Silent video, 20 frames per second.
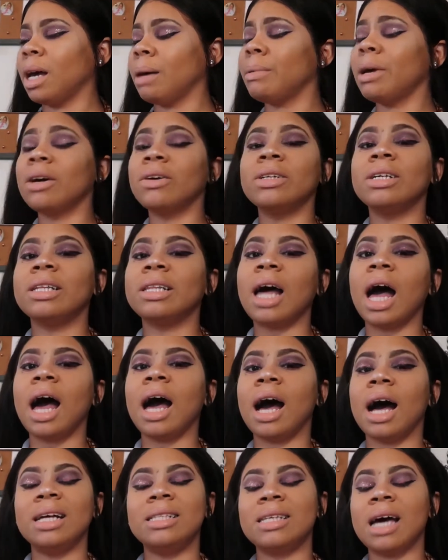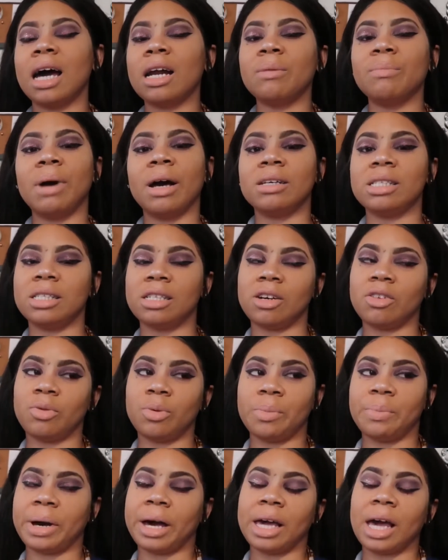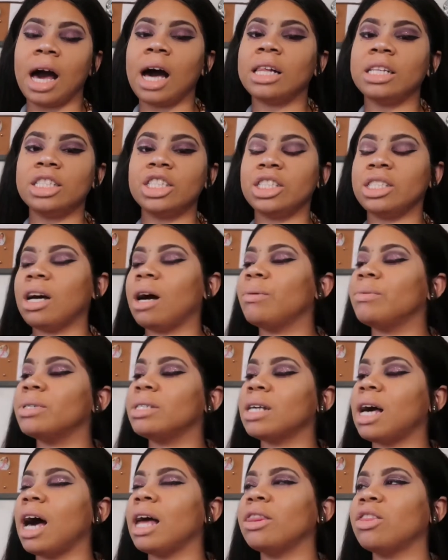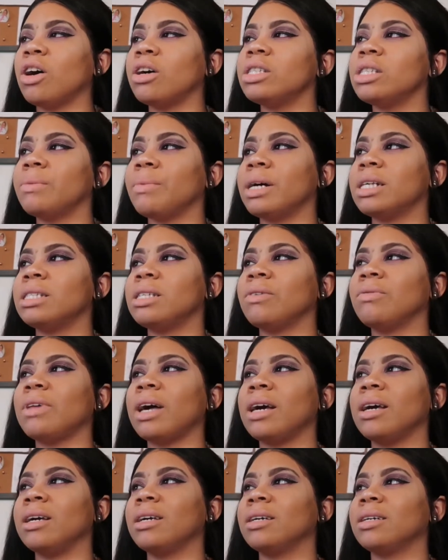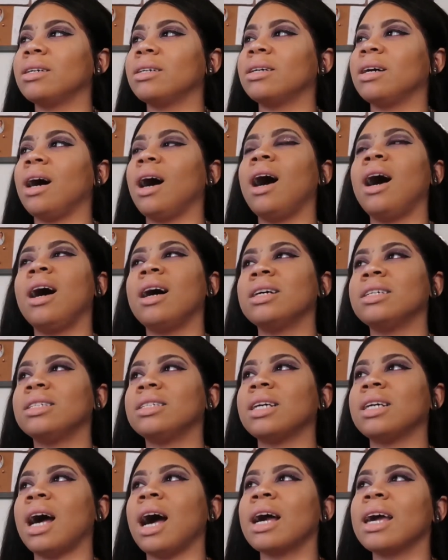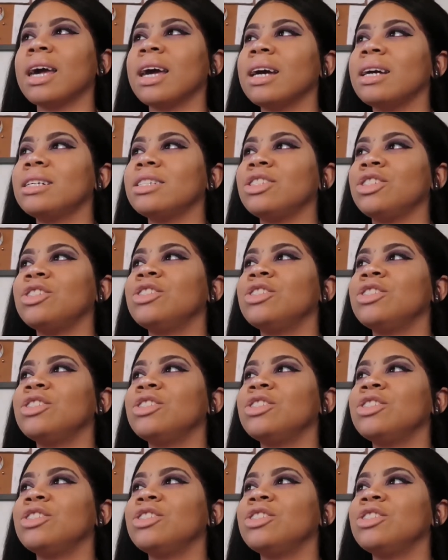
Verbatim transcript: i'm not gonna lie i doubted myself with biology i was i thought to myself like gosh i can't